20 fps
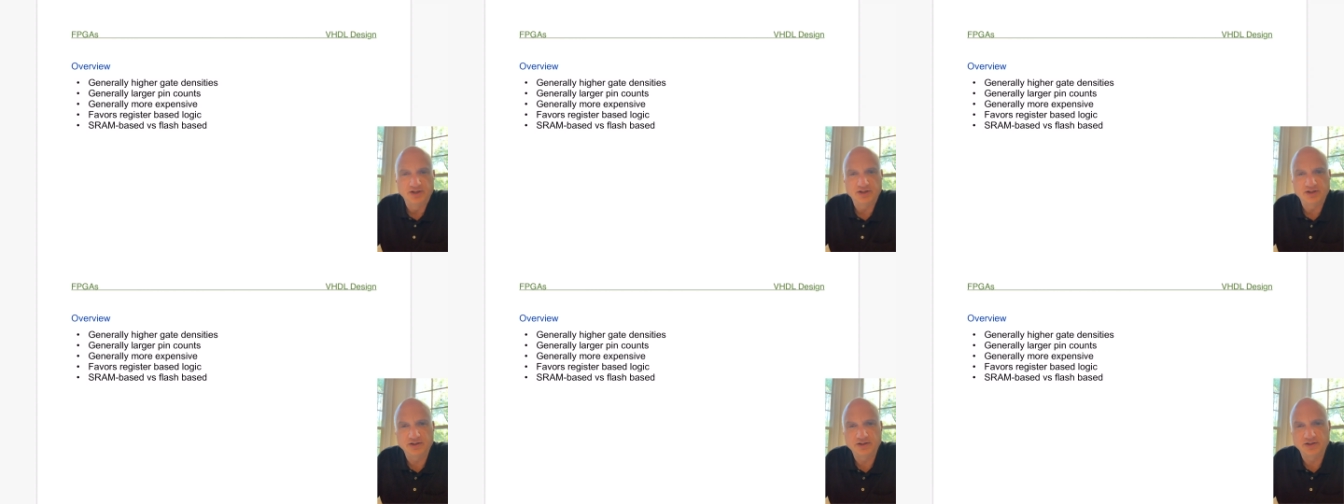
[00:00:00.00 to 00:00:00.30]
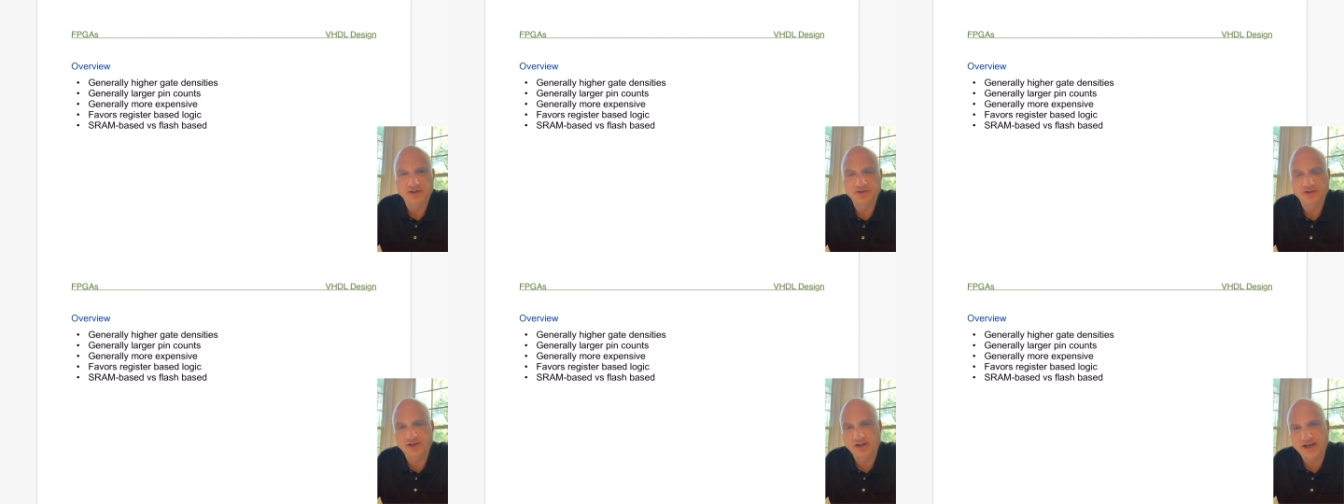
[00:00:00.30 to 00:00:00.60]

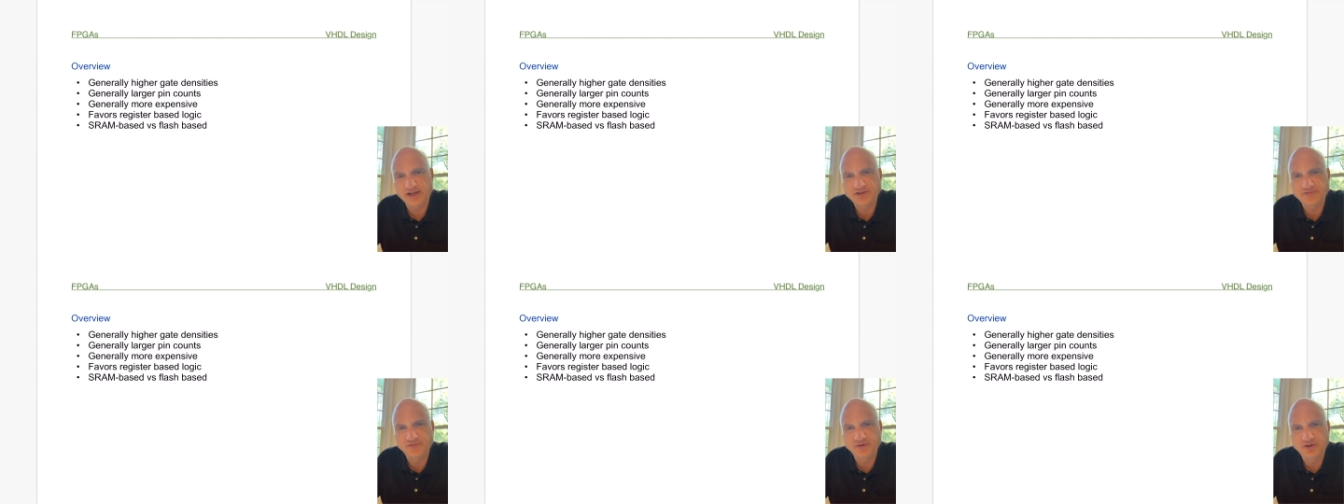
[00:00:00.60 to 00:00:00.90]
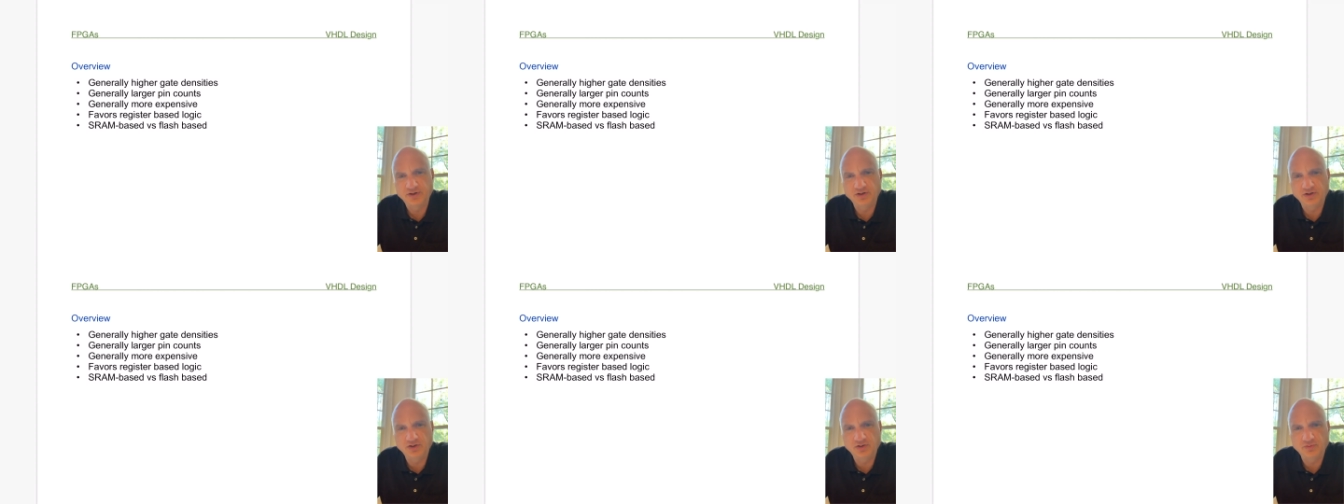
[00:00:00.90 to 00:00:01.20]
The last
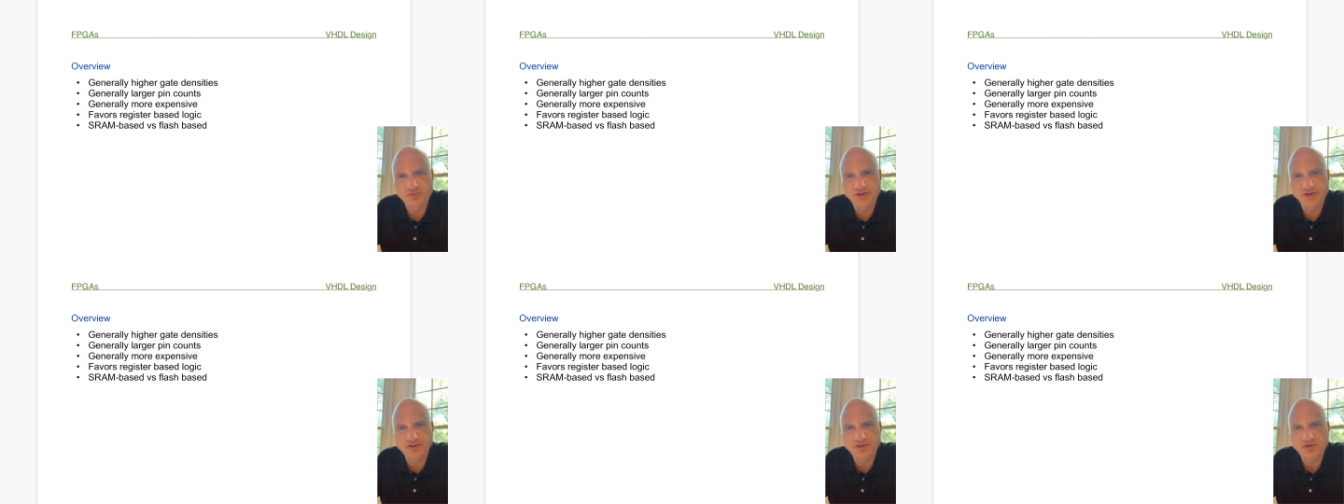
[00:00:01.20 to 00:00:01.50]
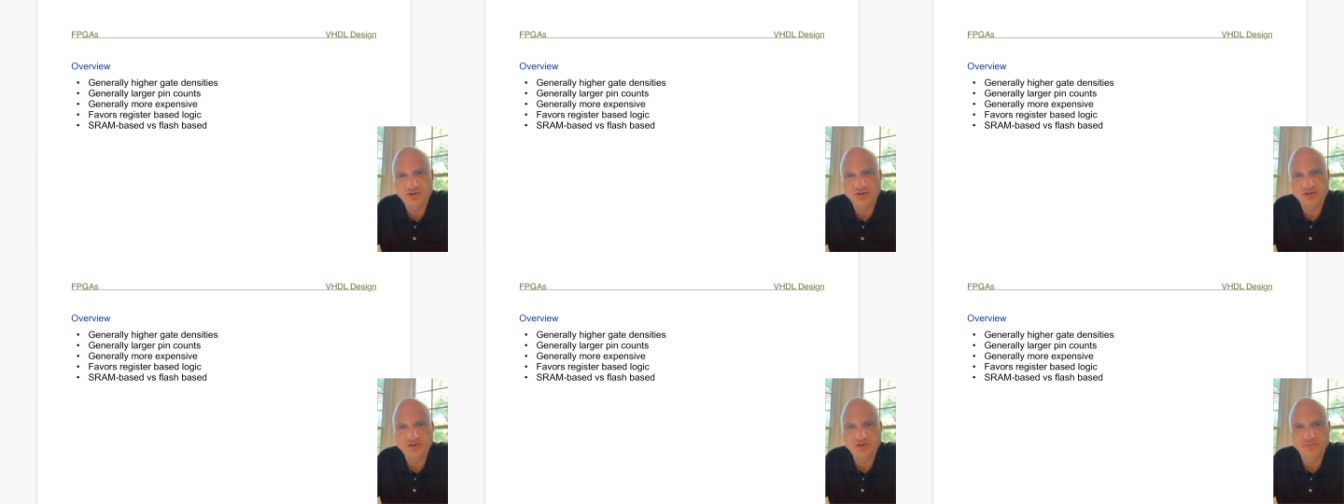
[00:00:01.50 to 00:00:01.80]
video we
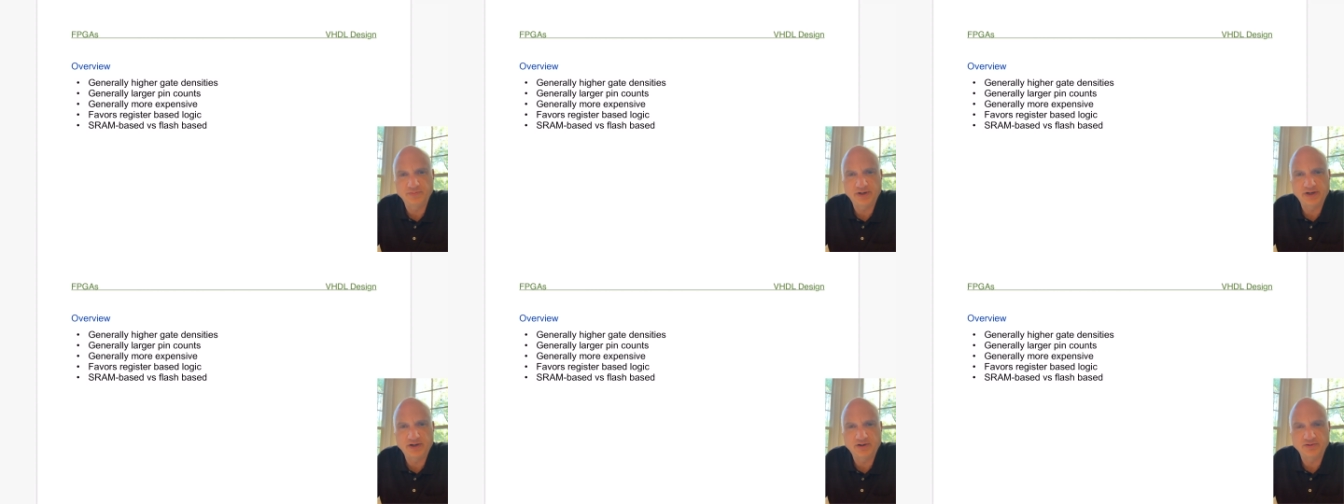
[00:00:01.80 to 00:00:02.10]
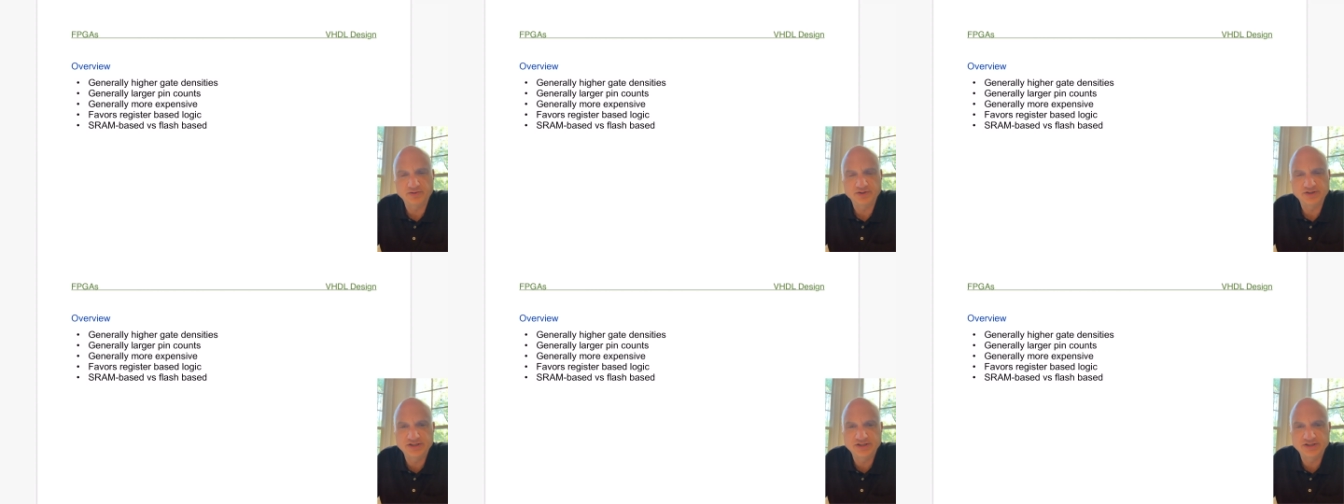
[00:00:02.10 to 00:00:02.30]
talked about